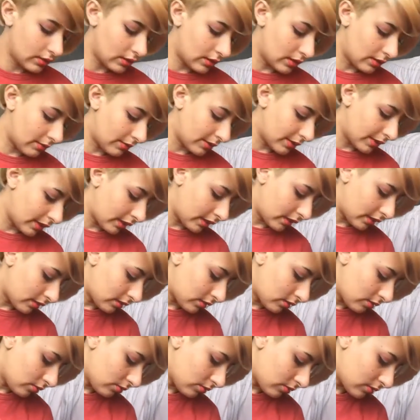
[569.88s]
So now we're gonna get
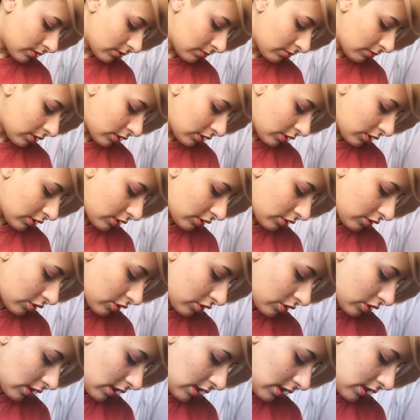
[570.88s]
into some darker
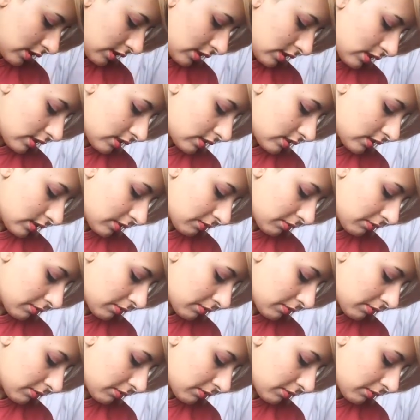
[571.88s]
shades.